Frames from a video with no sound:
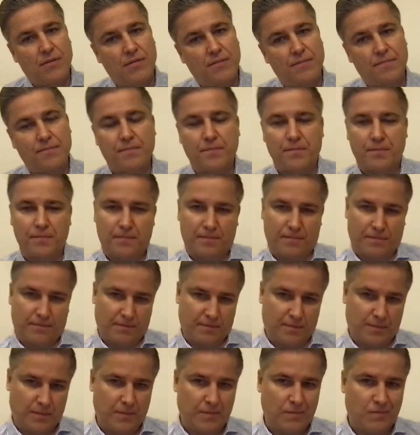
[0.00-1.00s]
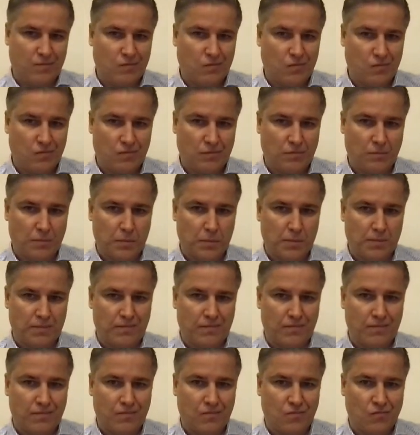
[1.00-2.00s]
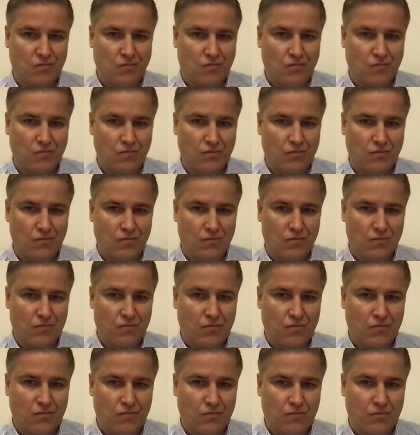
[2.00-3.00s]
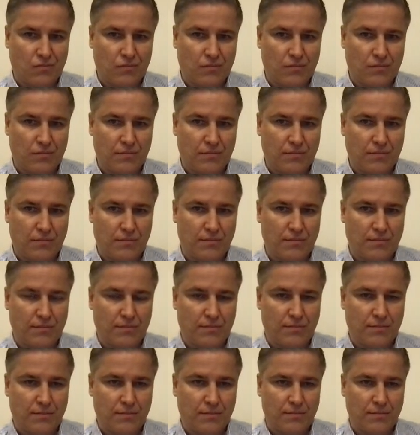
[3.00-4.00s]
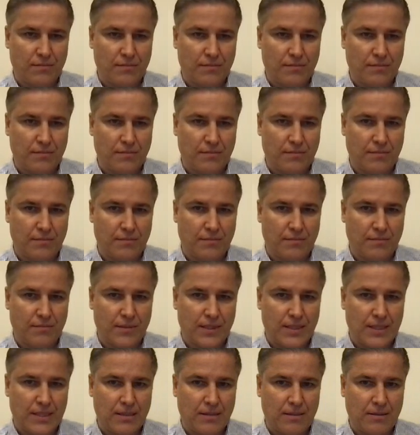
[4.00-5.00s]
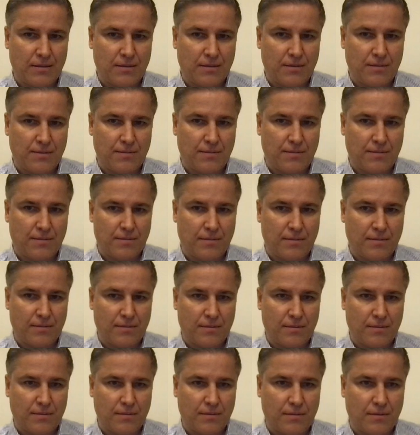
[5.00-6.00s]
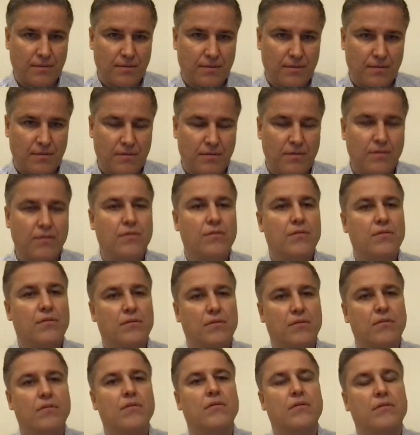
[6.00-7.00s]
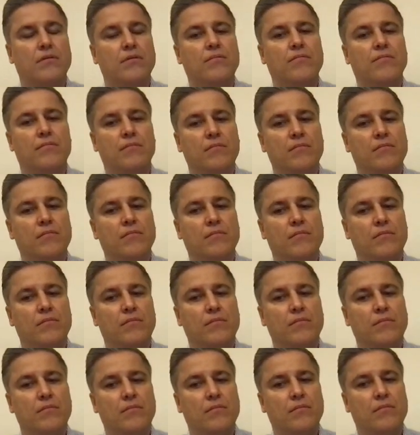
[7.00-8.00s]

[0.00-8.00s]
The person shown says nothing.